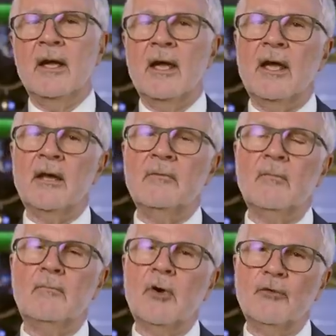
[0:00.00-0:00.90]

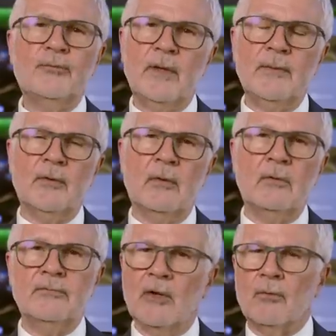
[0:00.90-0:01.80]
And most
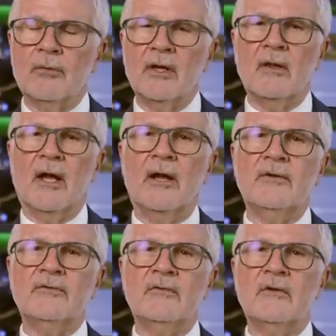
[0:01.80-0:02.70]
people don't
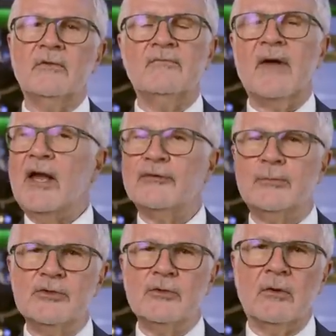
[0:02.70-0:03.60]
realize that the vast
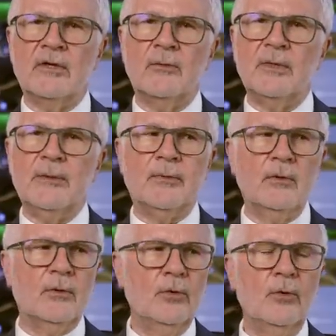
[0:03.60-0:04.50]
majority of
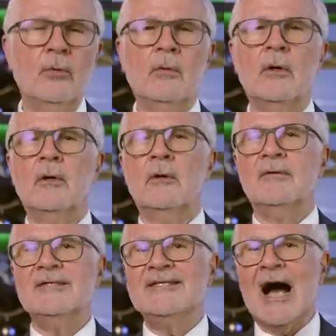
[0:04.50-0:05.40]
people who
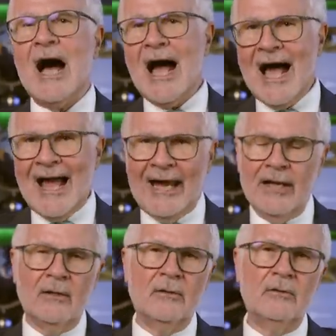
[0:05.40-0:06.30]

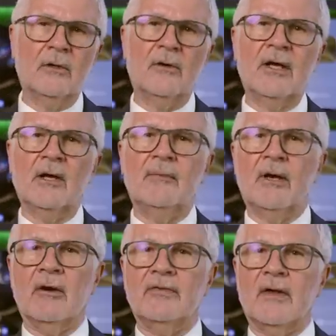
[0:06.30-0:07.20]
die during a
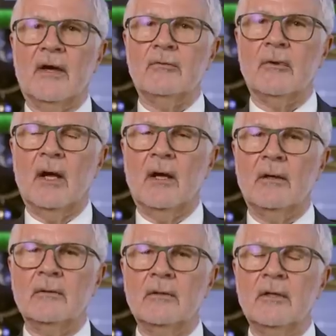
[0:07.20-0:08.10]
marathon
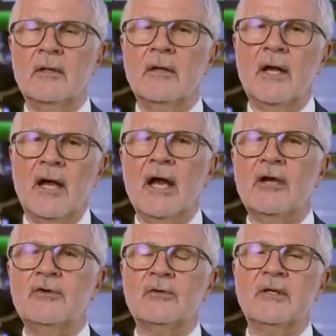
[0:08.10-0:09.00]
run
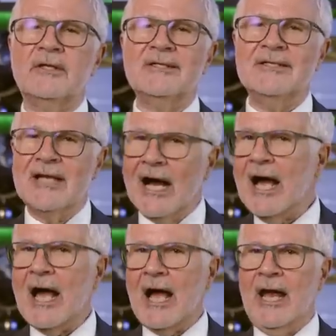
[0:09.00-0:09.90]
actually
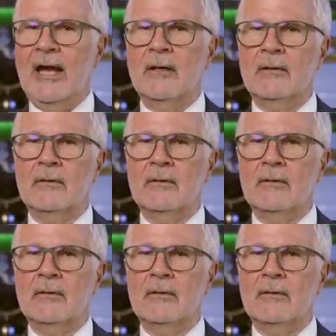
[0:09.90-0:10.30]
die